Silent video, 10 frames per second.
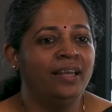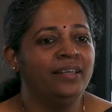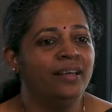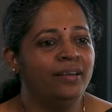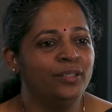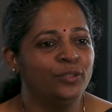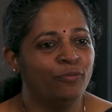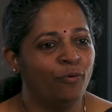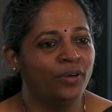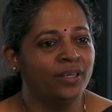LDRA's
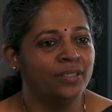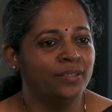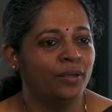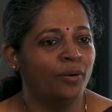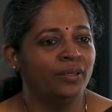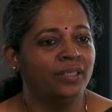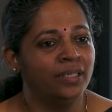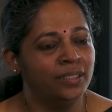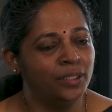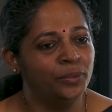focus on
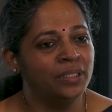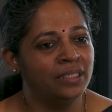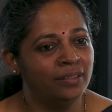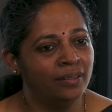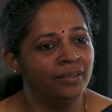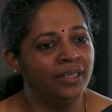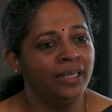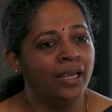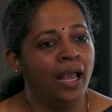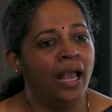continuous
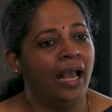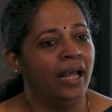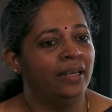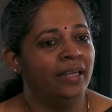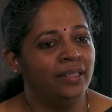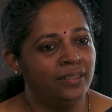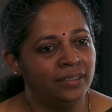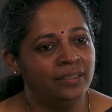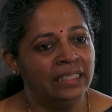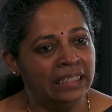learning and
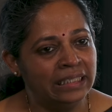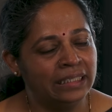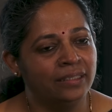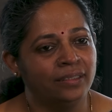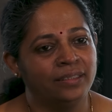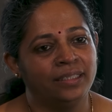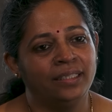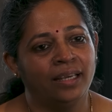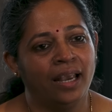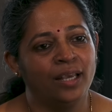ethical integrity
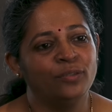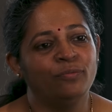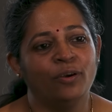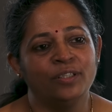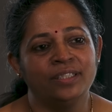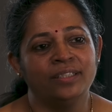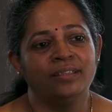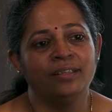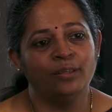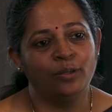has
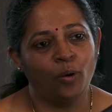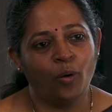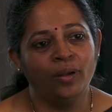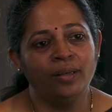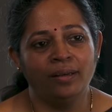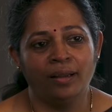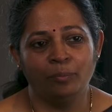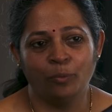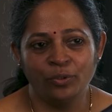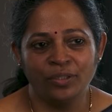fostered a loyal
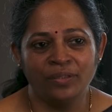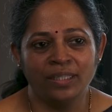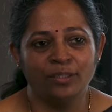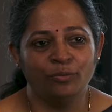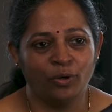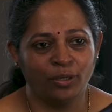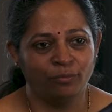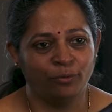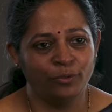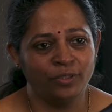and motivated
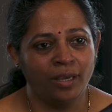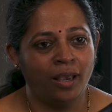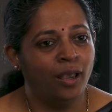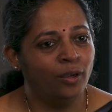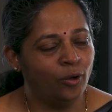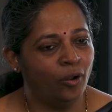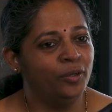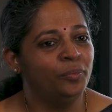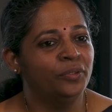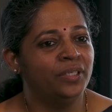workforce,
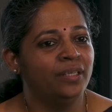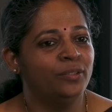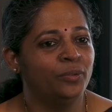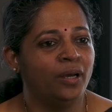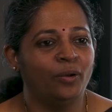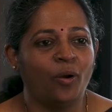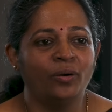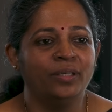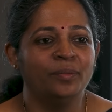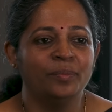contributing to our
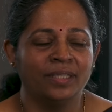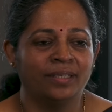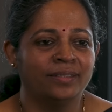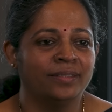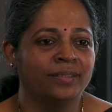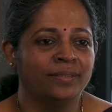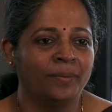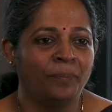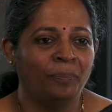long-term success.